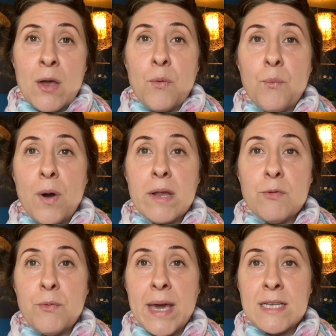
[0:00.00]

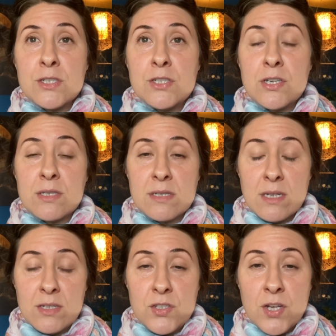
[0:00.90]
one way to just
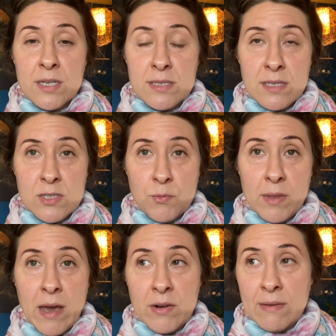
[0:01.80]
adjust this
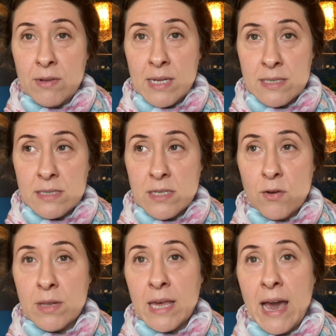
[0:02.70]
without even
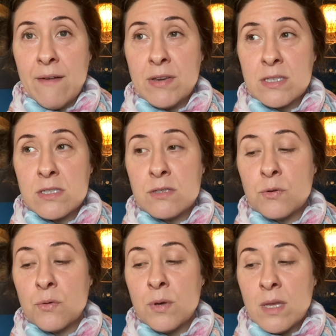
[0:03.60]
necessarily having
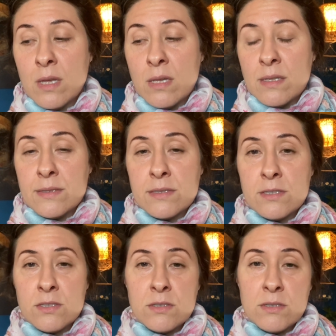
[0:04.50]
to
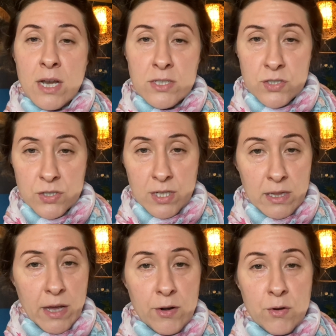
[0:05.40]
touch the
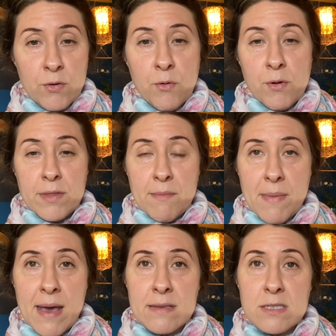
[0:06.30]
clutter or the
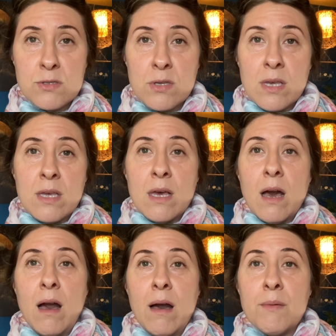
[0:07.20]
mess
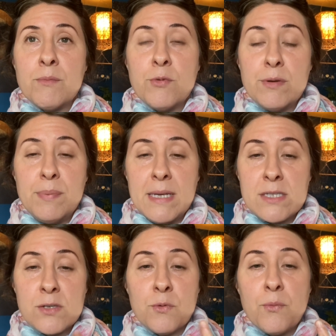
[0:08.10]
would be
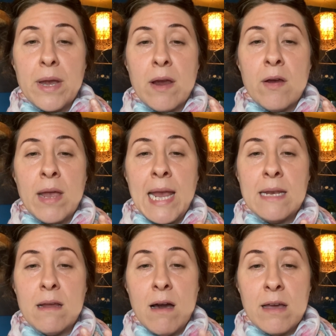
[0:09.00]
to wear a
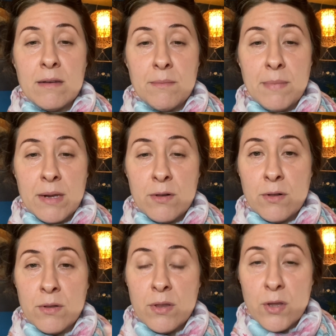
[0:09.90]

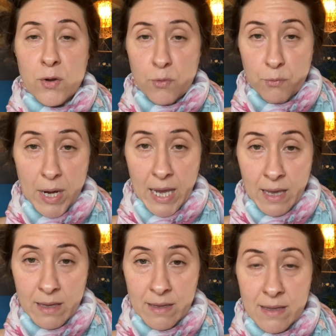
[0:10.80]
non-metal ring